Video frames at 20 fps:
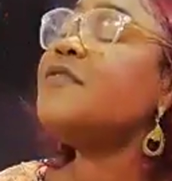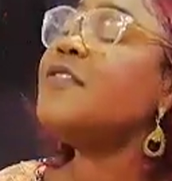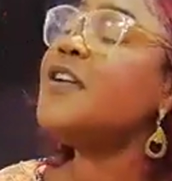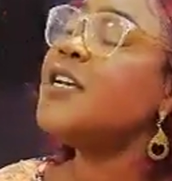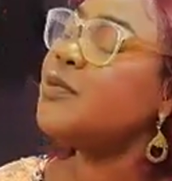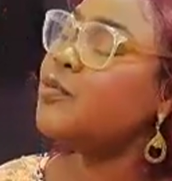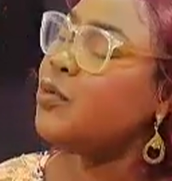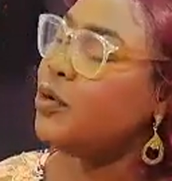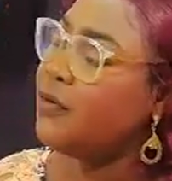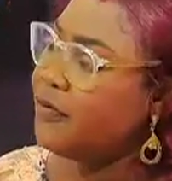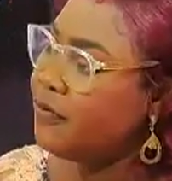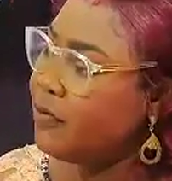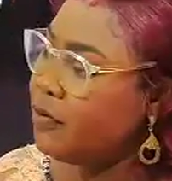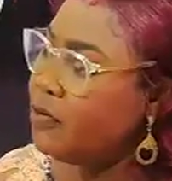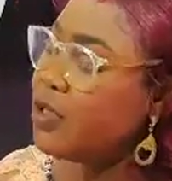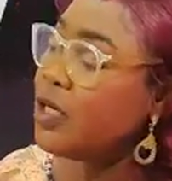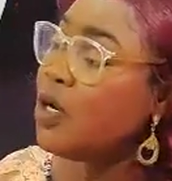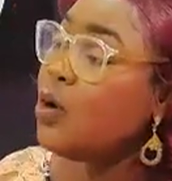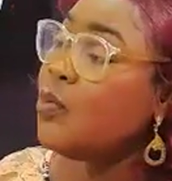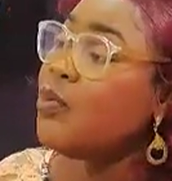First born for no.
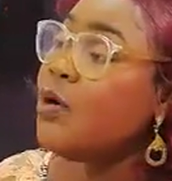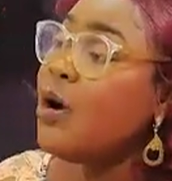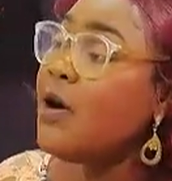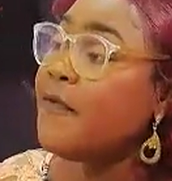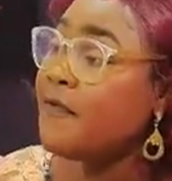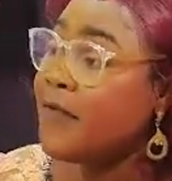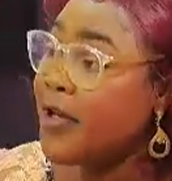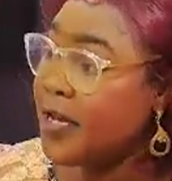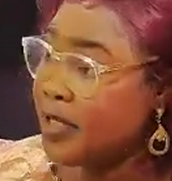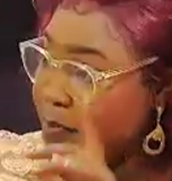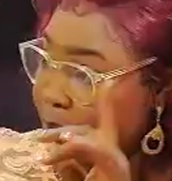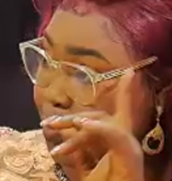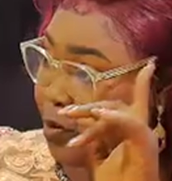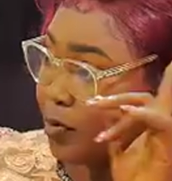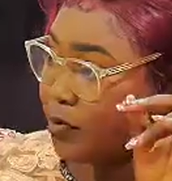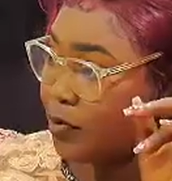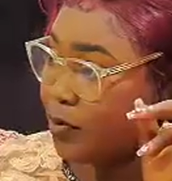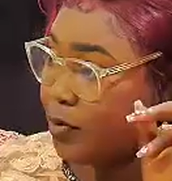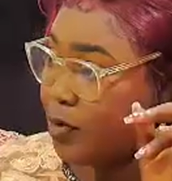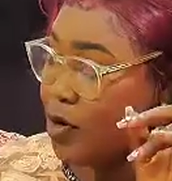Say Obi was first
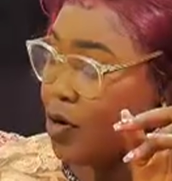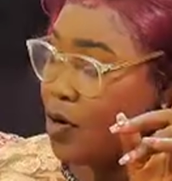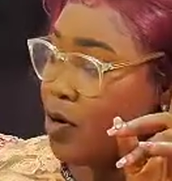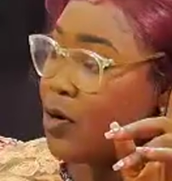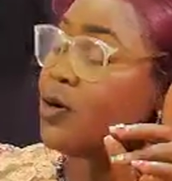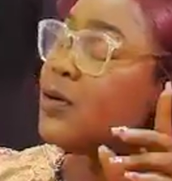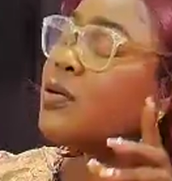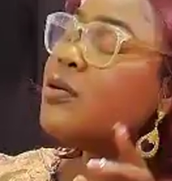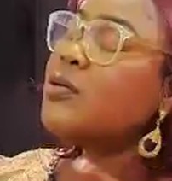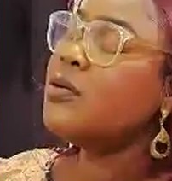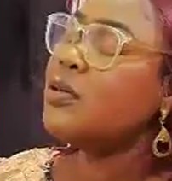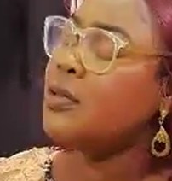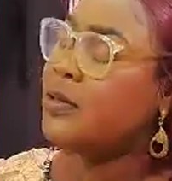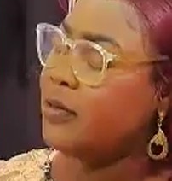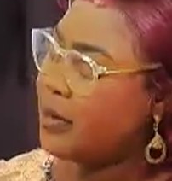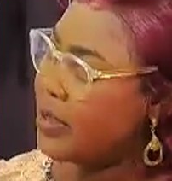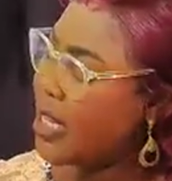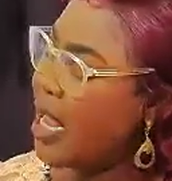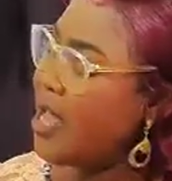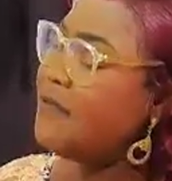born.
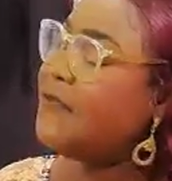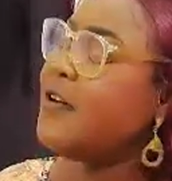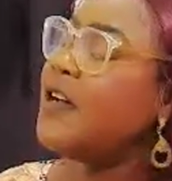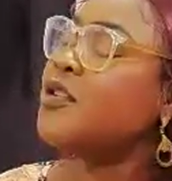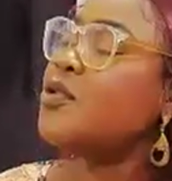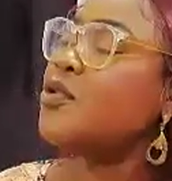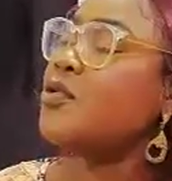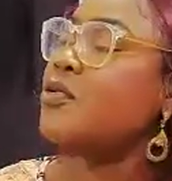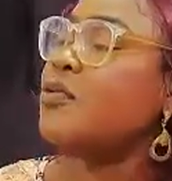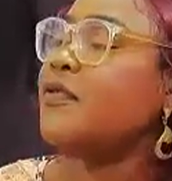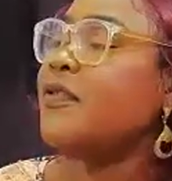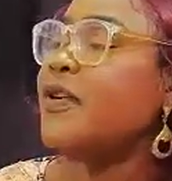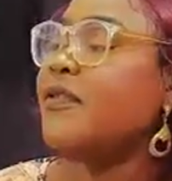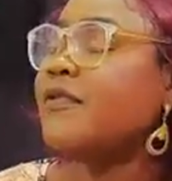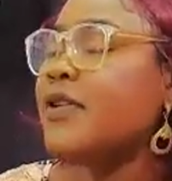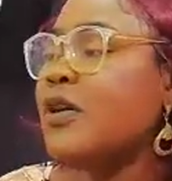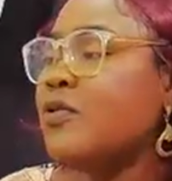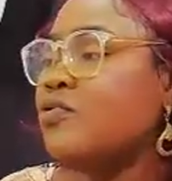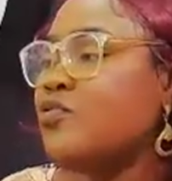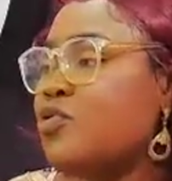Typhon soon,
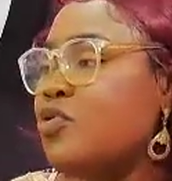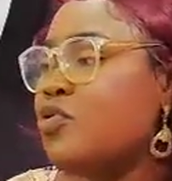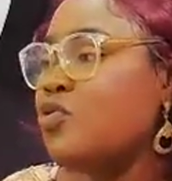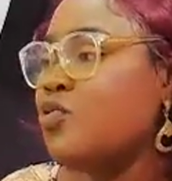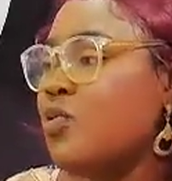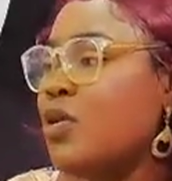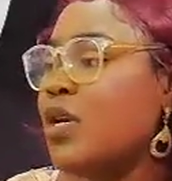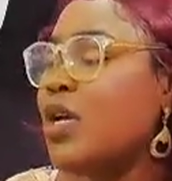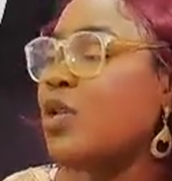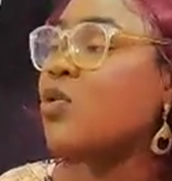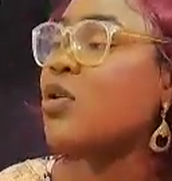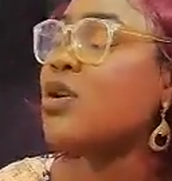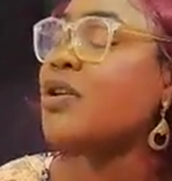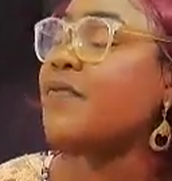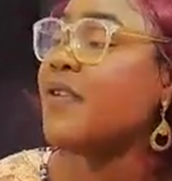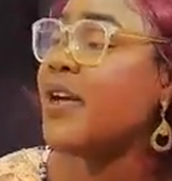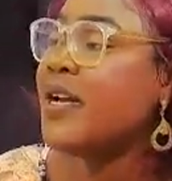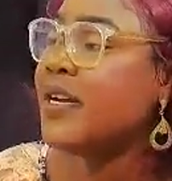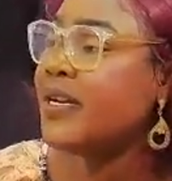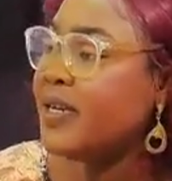Fafra will soon. That all
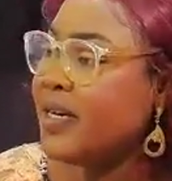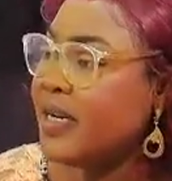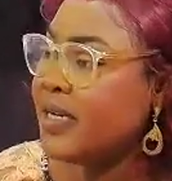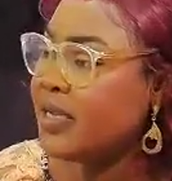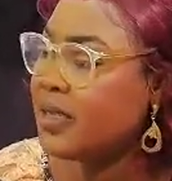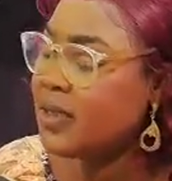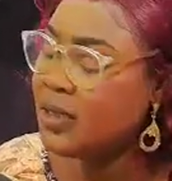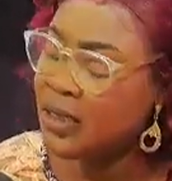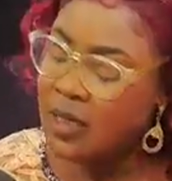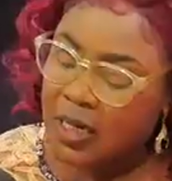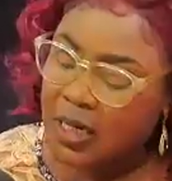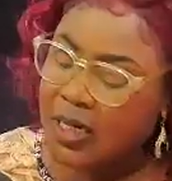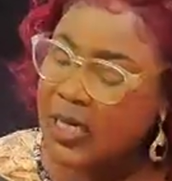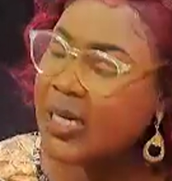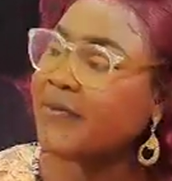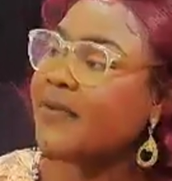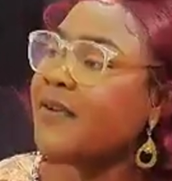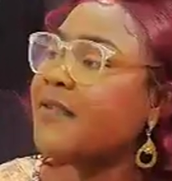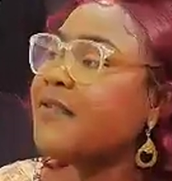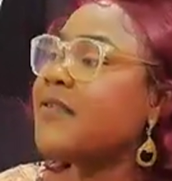divine grace,
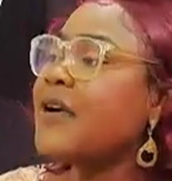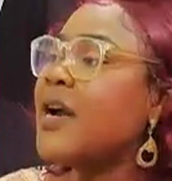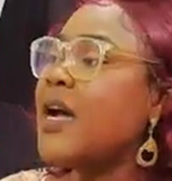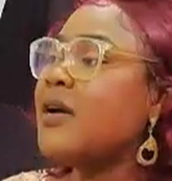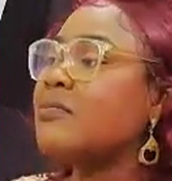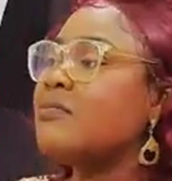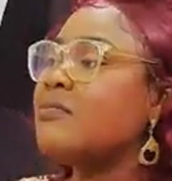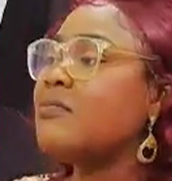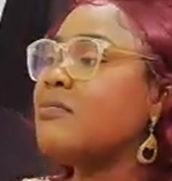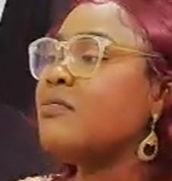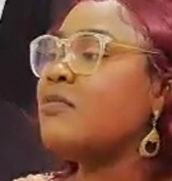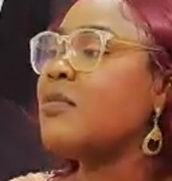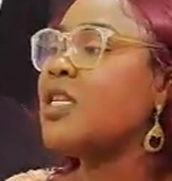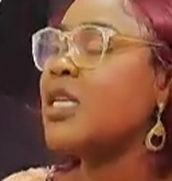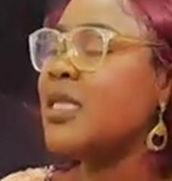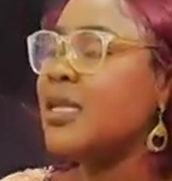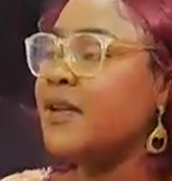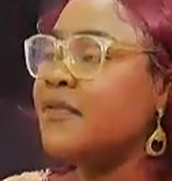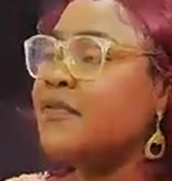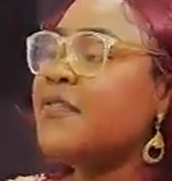never fra.
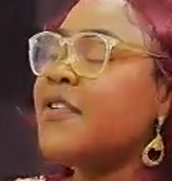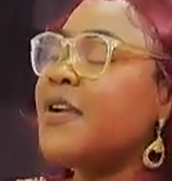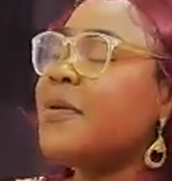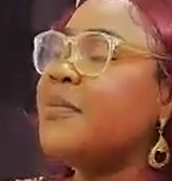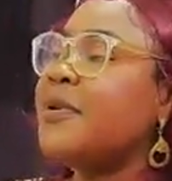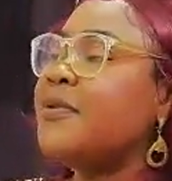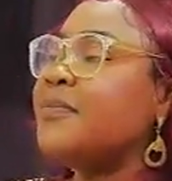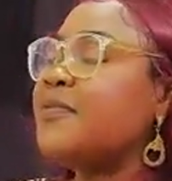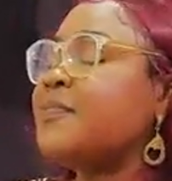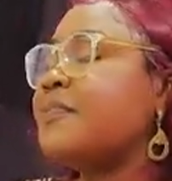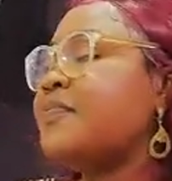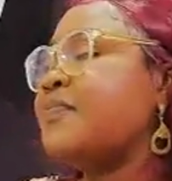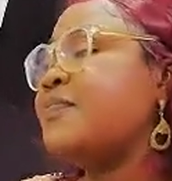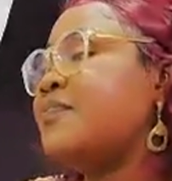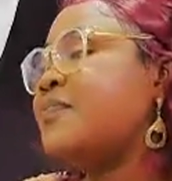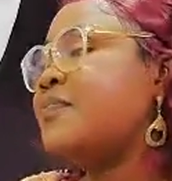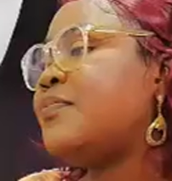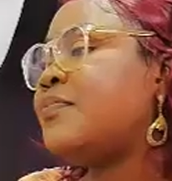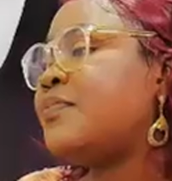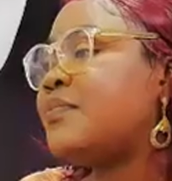Yes, so I'm not
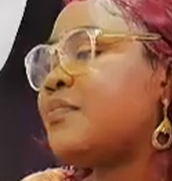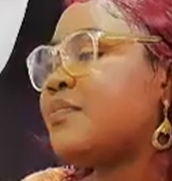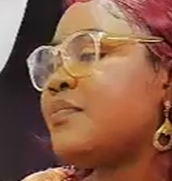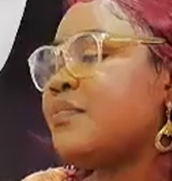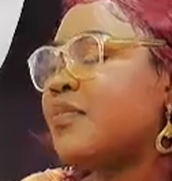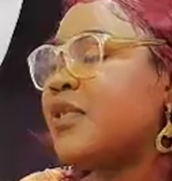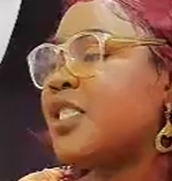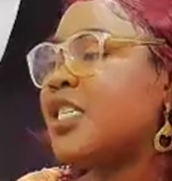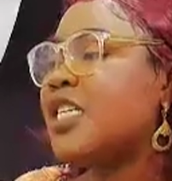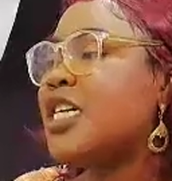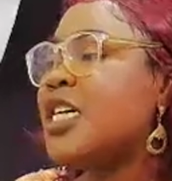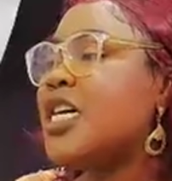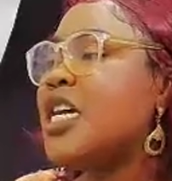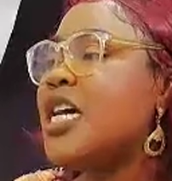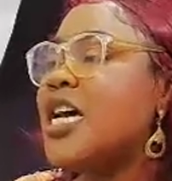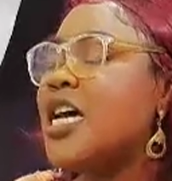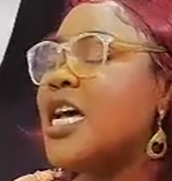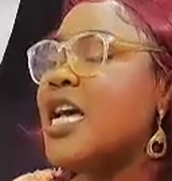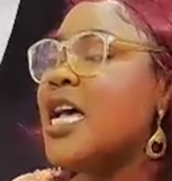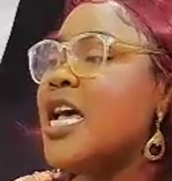tired about it, but
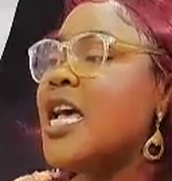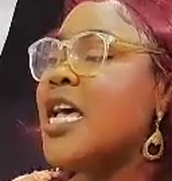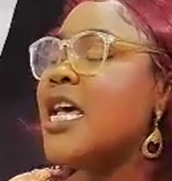like